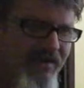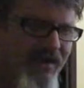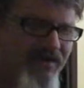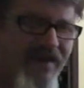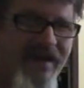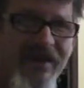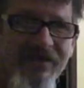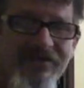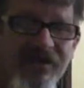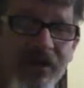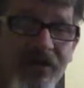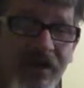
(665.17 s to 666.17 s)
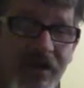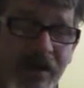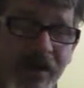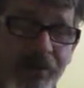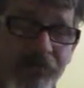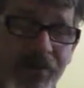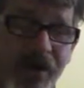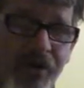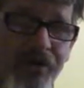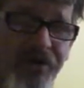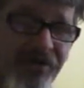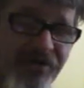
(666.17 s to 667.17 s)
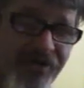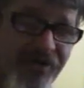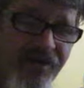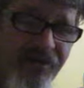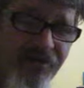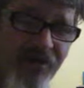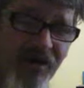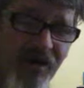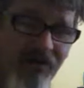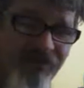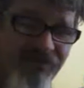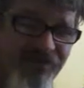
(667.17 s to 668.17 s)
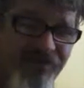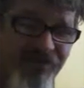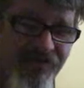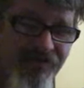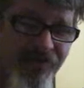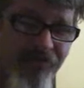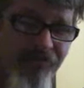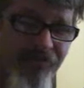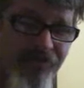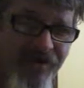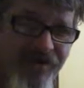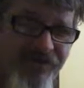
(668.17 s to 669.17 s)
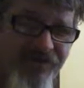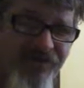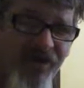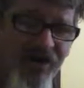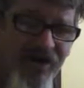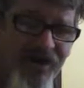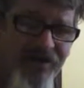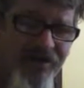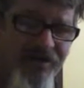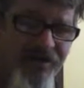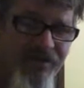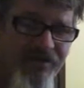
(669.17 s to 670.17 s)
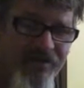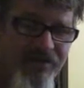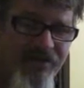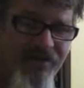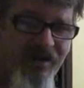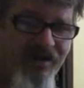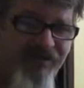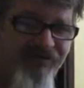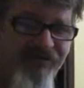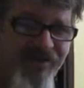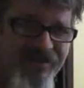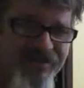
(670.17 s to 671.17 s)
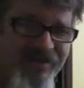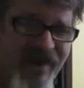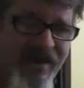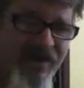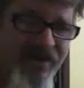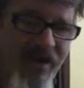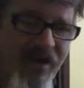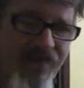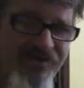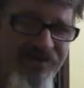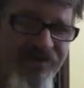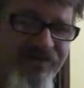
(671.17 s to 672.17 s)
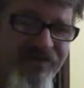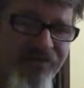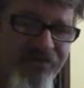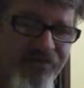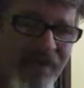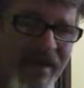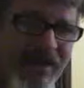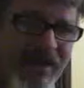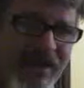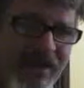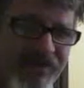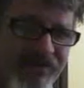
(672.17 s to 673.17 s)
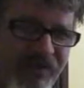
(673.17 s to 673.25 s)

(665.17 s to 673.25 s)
And then it's only a component of the system that has died. And you fix that and the whole system's back again.